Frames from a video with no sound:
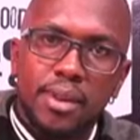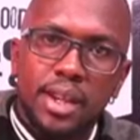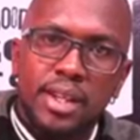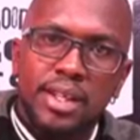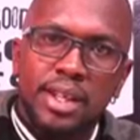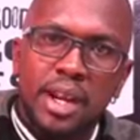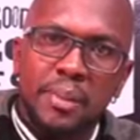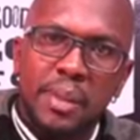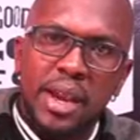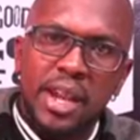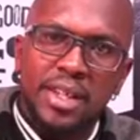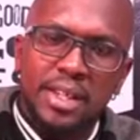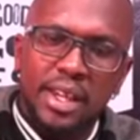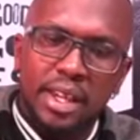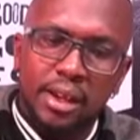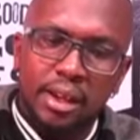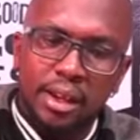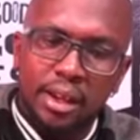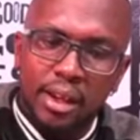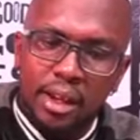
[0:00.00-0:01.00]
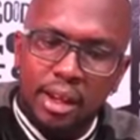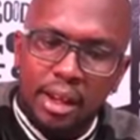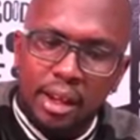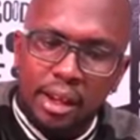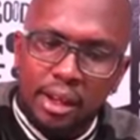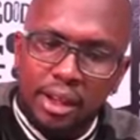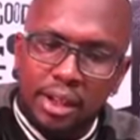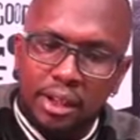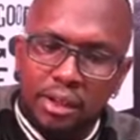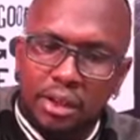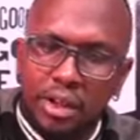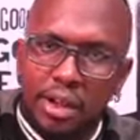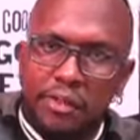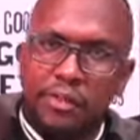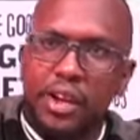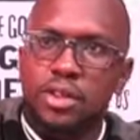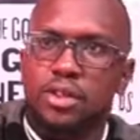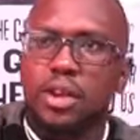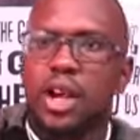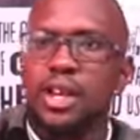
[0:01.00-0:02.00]
It's an amazingly good
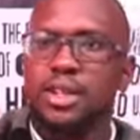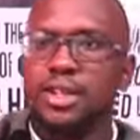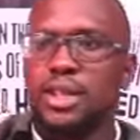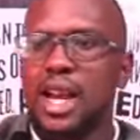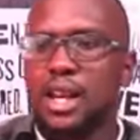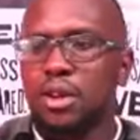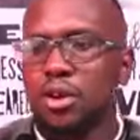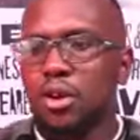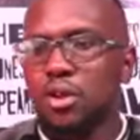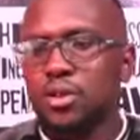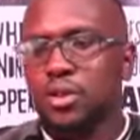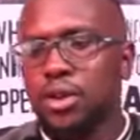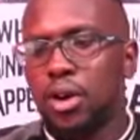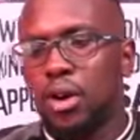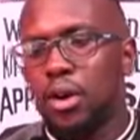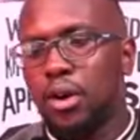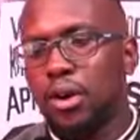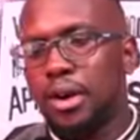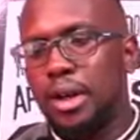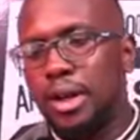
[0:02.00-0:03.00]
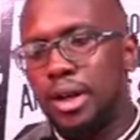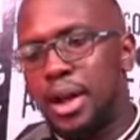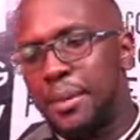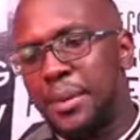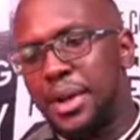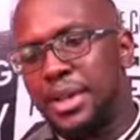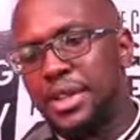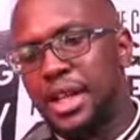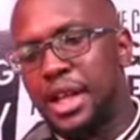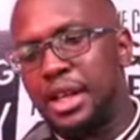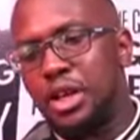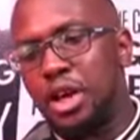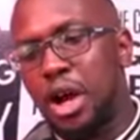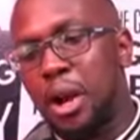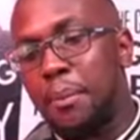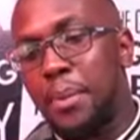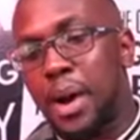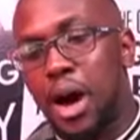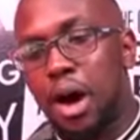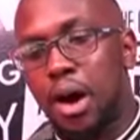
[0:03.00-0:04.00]
device. So as that goes on, let me tell you
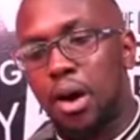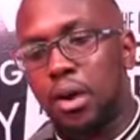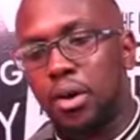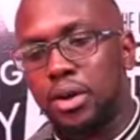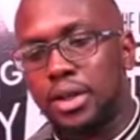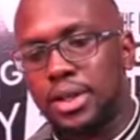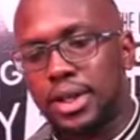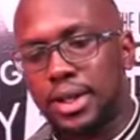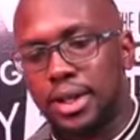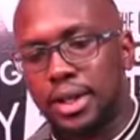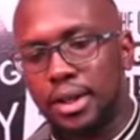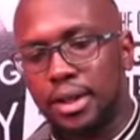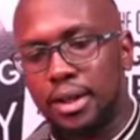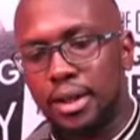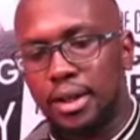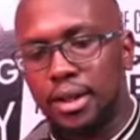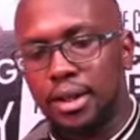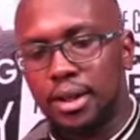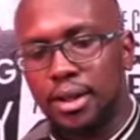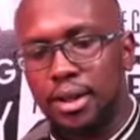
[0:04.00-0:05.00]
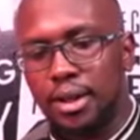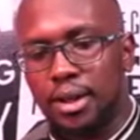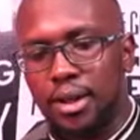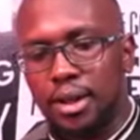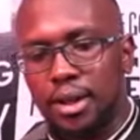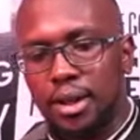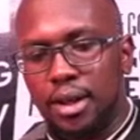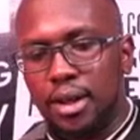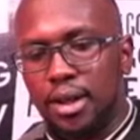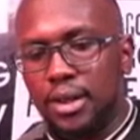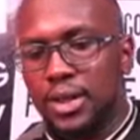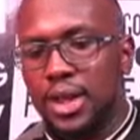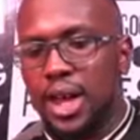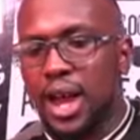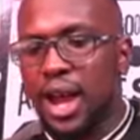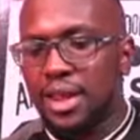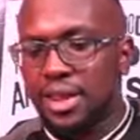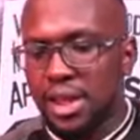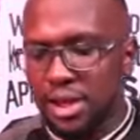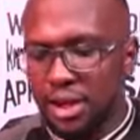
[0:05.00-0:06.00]
about the
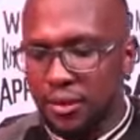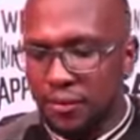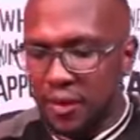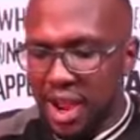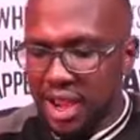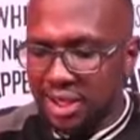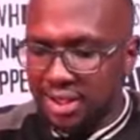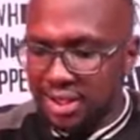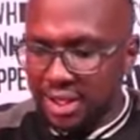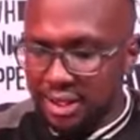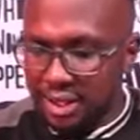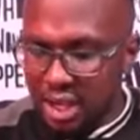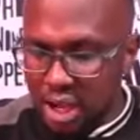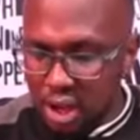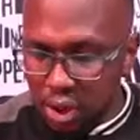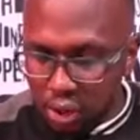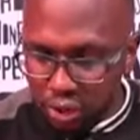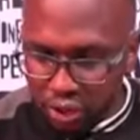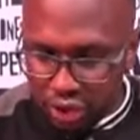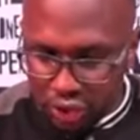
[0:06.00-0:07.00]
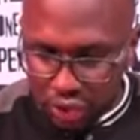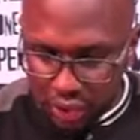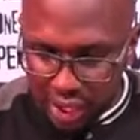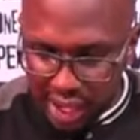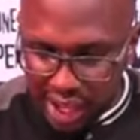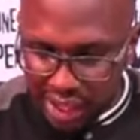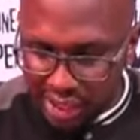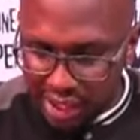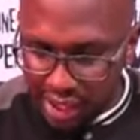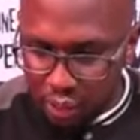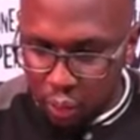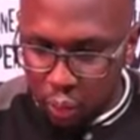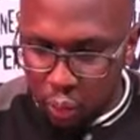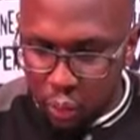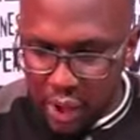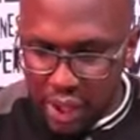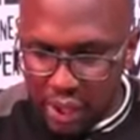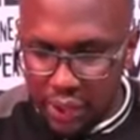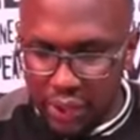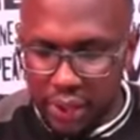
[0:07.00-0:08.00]
other device that they launched together
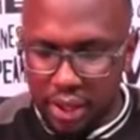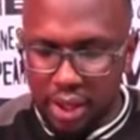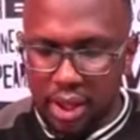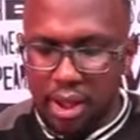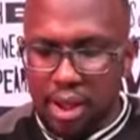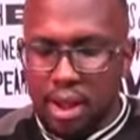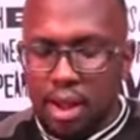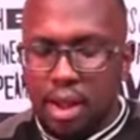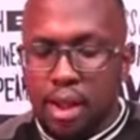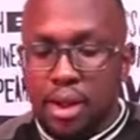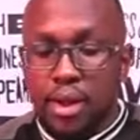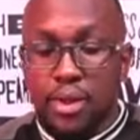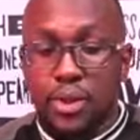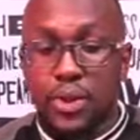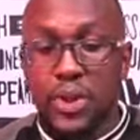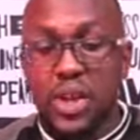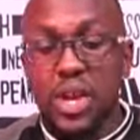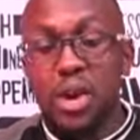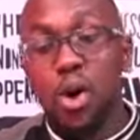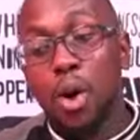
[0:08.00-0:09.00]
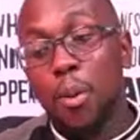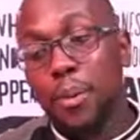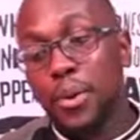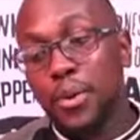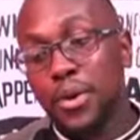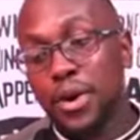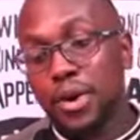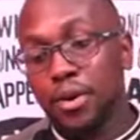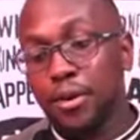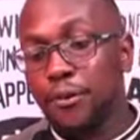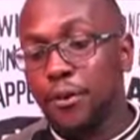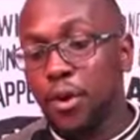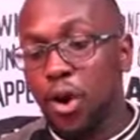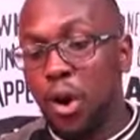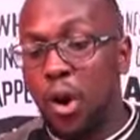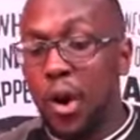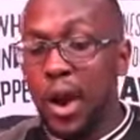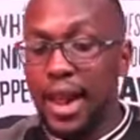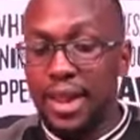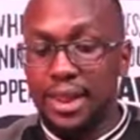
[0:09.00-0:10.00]
with the Oppo
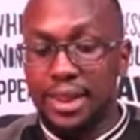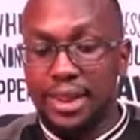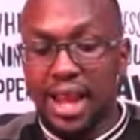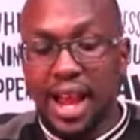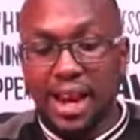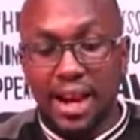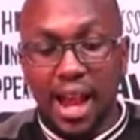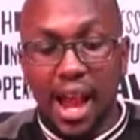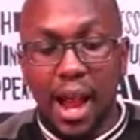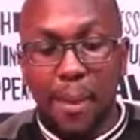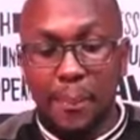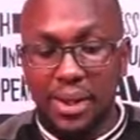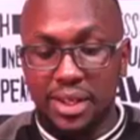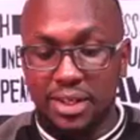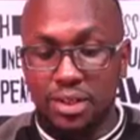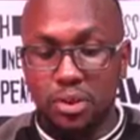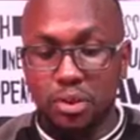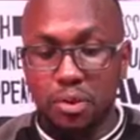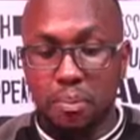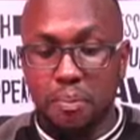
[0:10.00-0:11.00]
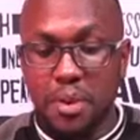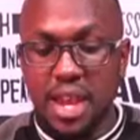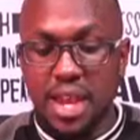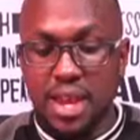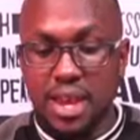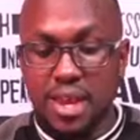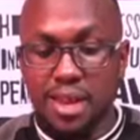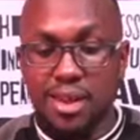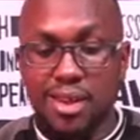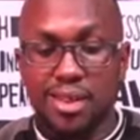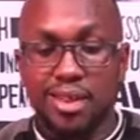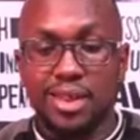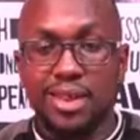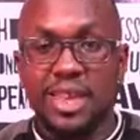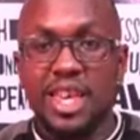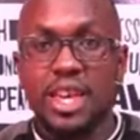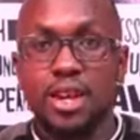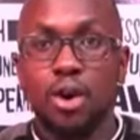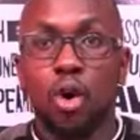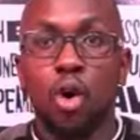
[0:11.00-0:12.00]
Reno4, and that happens to be
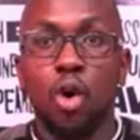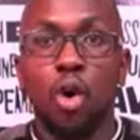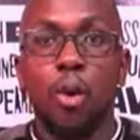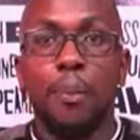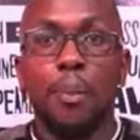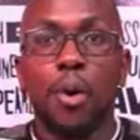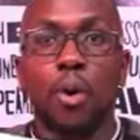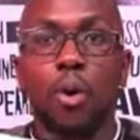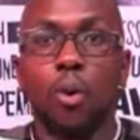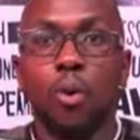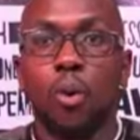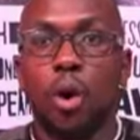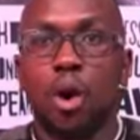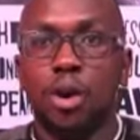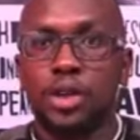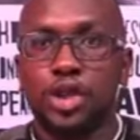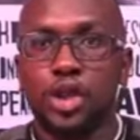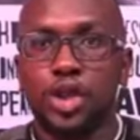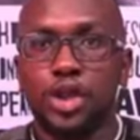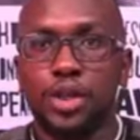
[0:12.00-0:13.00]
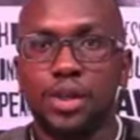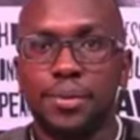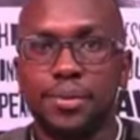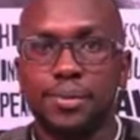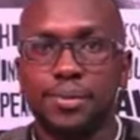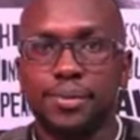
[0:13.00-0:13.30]
the Oppo Watch.